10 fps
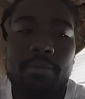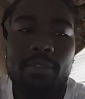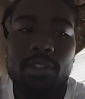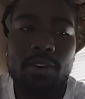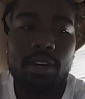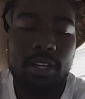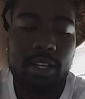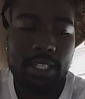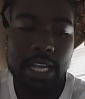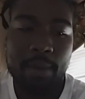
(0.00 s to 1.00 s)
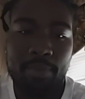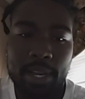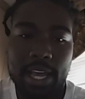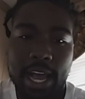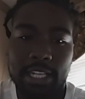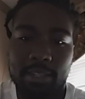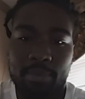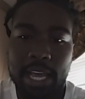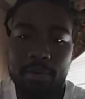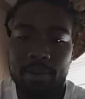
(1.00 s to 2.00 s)
of doing. Because I actually played
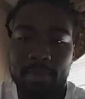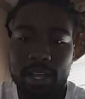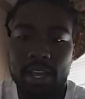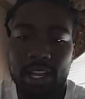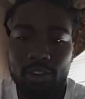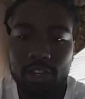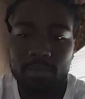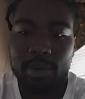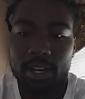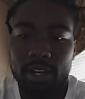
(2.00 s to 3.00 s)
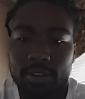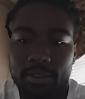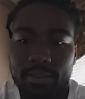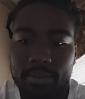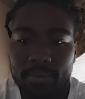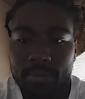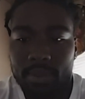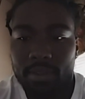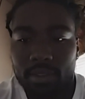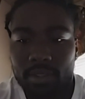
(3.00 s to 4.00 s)
with him at Lewisburg,
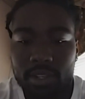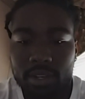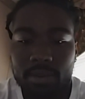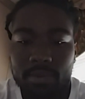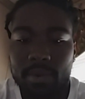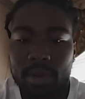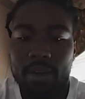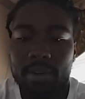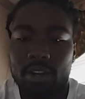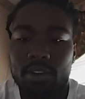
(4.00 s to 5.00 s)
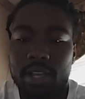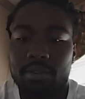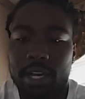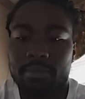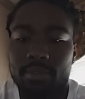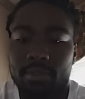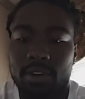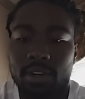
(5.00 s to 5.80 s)
so I already knew he was capable of doing.